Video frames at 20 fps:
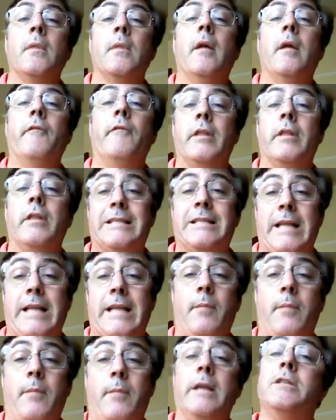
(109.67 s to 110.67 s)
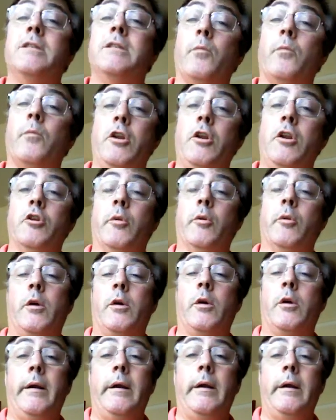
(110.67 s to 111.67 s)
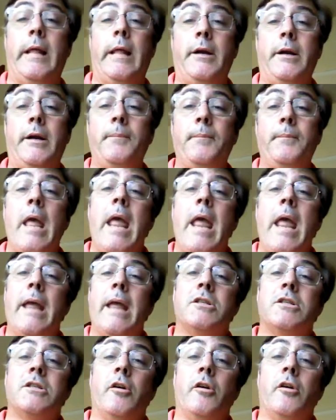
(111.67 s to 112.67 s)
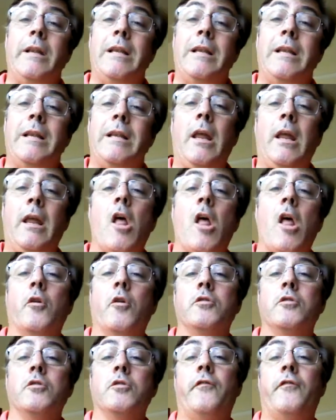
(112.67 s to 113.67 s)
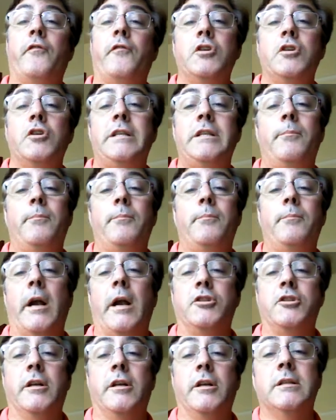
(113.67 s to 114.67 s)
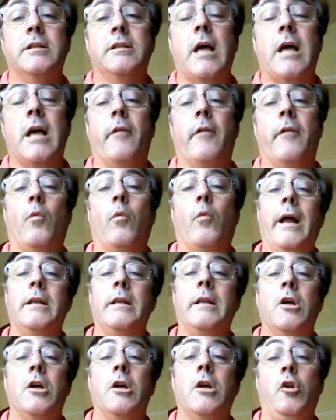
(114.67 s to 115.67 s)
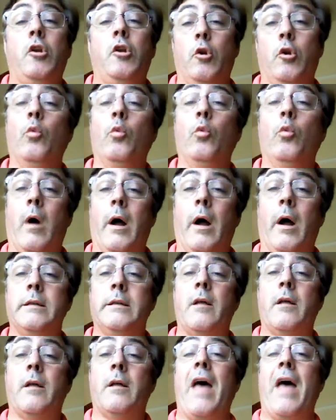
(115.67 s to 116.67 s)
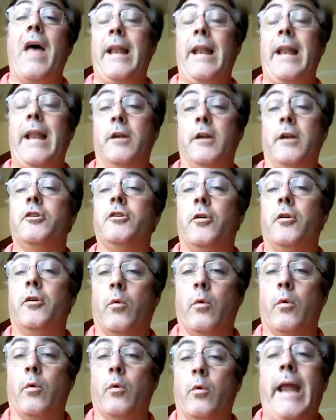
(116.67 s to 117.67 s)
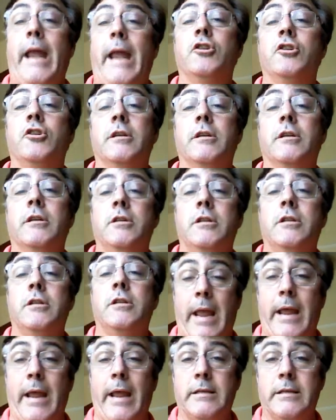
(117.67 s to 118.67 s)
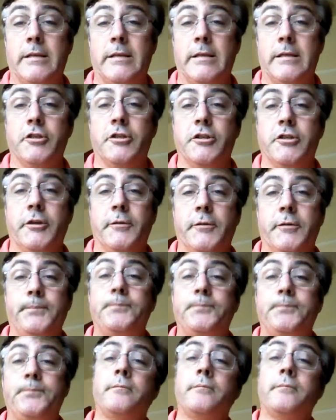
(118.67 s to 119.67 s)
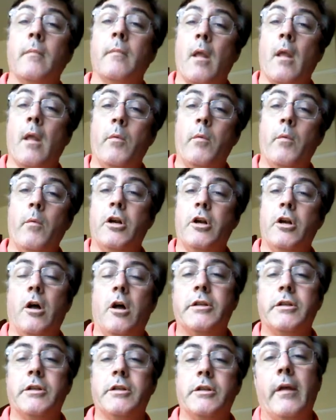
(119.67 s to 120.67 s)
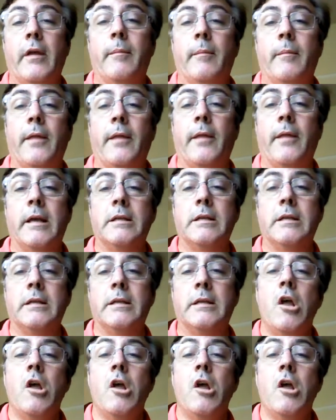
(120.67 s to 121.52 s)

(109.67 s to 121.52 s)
For the same reason, when you do a query letter, it's going to be those first impressions of what you want that editor or agent to pay attention to. I want you to also think about this.